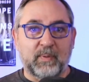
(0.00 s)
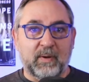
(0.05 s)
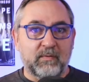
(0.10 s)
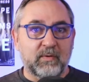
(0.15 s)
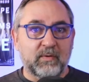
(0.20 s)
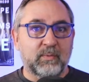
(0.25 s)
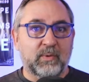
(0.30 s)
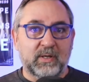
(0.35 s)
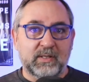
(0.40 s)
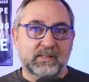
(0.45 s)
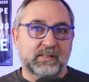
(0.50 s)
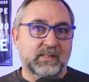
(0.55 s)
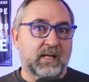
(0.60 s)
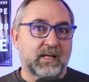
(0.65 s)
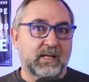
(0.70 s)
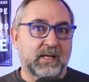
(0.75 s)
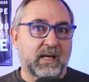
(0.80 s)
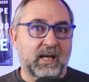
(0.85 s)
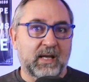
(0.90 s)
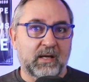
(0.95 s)
Everyone in San
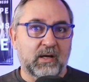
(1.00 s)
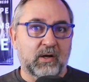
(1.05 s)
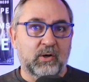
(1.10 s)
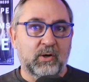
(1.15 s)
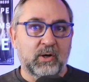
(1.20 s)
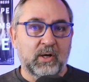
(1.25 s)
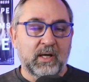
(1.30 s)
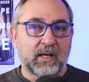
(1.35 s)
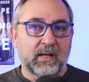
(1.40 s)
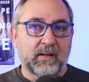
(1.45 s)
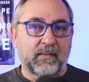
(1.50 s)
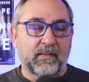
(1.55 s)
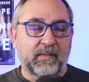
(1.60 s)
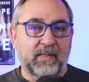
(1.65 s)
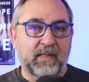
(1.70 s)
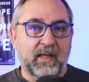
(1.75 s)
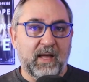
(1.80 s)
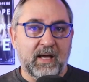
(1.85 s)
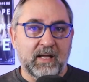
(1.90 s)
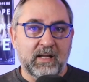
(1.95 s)
Diego
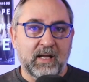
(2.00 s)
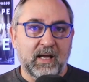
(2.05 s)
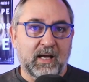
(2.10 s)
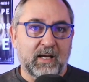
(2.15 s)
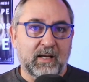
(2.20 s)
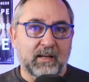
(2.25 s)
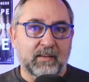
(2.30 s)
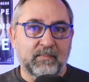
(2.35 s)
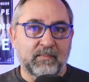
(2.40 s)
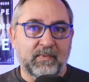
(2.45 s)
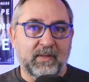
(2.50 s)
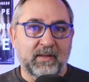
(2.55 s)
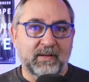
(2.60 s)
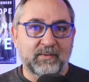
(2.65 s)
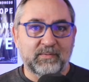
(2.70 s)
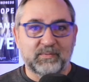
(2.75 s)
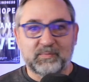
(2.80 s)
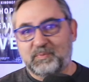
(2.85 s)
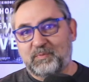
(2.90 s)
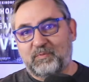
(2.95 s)
that
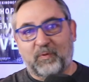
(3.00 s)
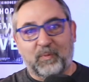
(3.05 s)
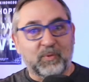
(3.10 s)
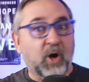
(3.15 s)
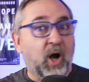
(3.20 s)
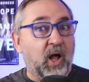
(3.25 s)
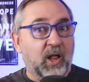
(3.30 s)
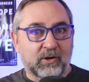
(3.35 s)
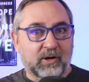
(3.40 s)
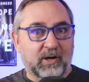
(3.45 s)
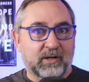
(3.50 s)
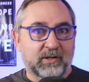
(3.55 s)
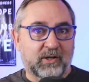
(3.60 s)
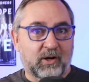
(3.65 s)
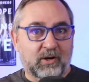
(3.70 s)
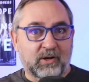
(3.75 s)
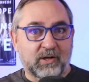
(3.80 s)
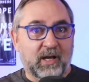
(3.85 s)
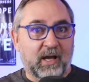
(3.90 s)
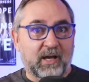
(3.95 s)
from
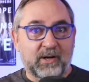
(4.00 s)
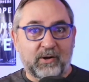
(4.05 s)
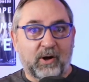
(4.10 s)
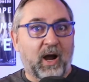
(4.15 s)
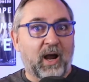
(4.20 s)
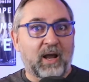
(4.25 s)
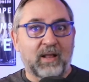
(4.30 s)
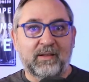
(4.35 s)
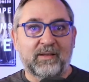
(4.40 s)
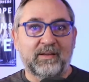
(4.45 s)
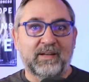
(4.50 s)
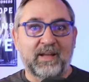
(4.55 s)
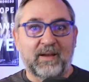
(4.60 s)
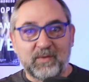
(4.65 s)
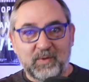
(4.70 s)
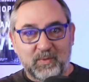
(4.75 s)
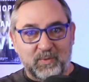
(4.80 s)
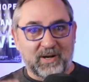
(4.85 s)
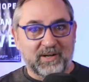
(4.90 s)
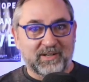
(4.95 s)
Coronado Island,
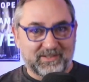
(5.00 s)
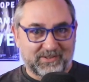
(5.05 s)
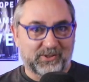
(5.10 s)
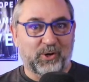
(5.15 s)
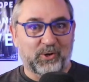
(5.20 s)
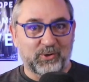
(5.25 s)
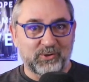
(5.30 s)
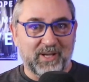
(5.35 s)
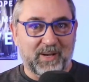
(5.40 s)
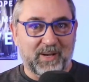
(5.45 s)
everywhere shows up